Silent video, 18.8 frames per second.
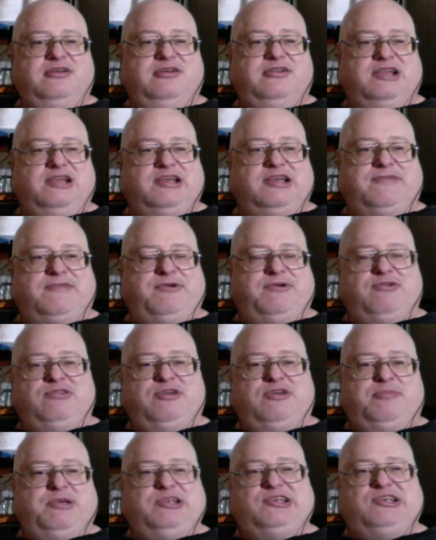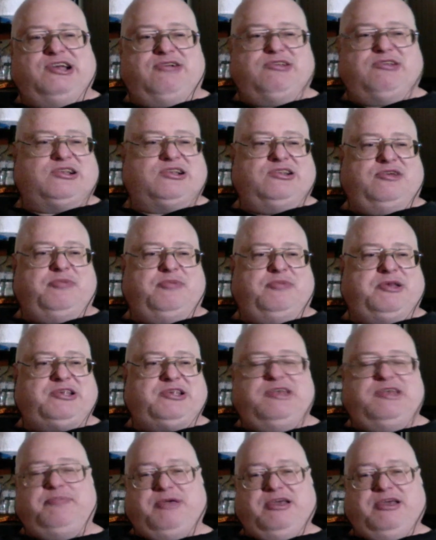Like, if you're a little bit jealous, a little bit
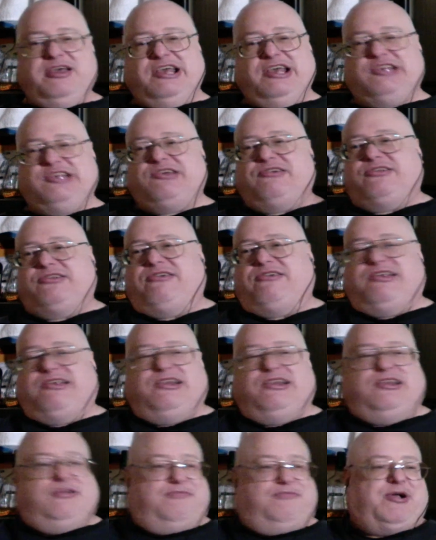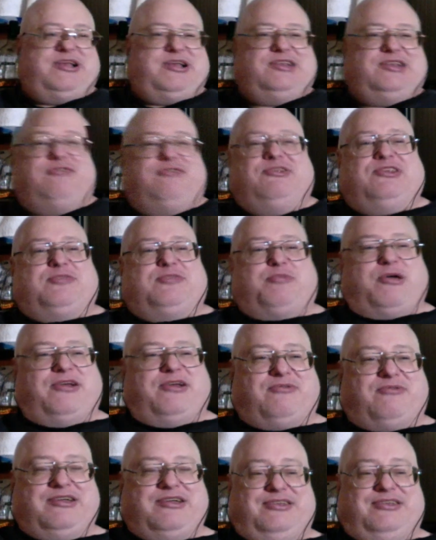snippy, it's going to turn into fucking Tony
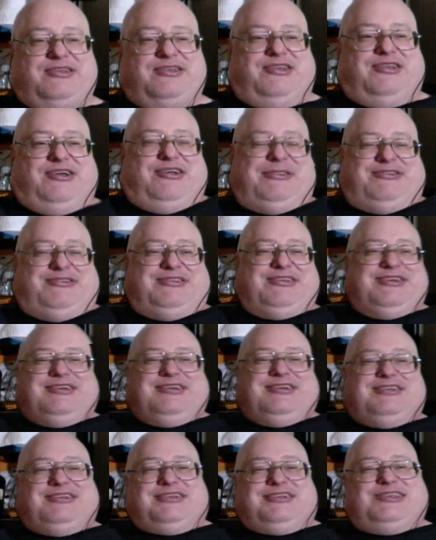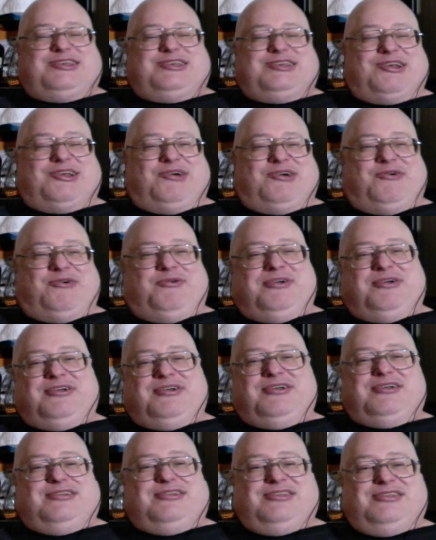Soprano, right? So,
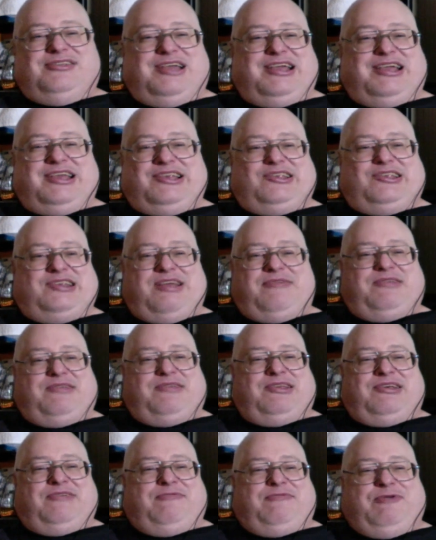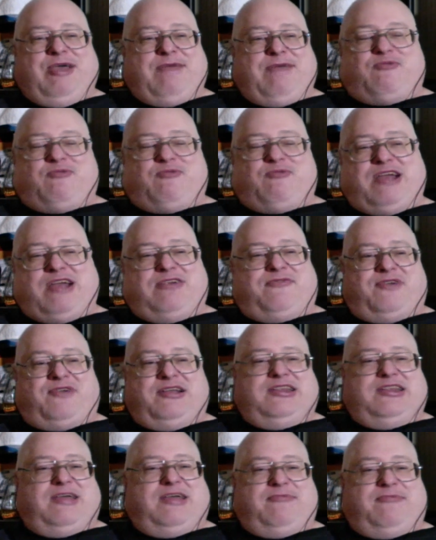like, it's, you know, if you have a writer
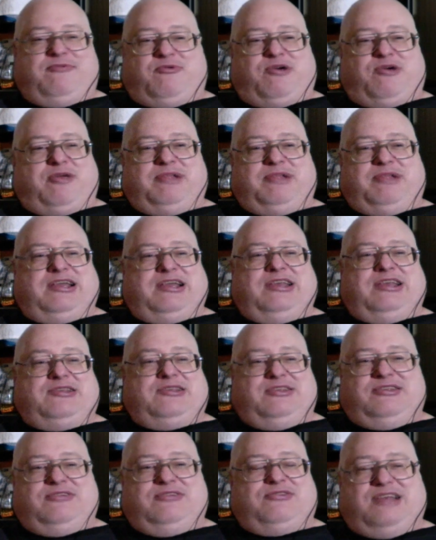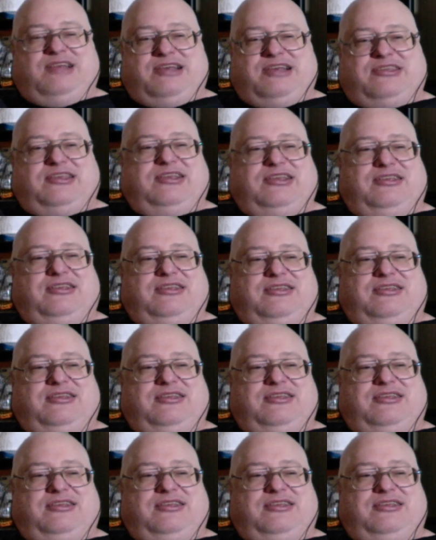friend everywhere, like, it's there's going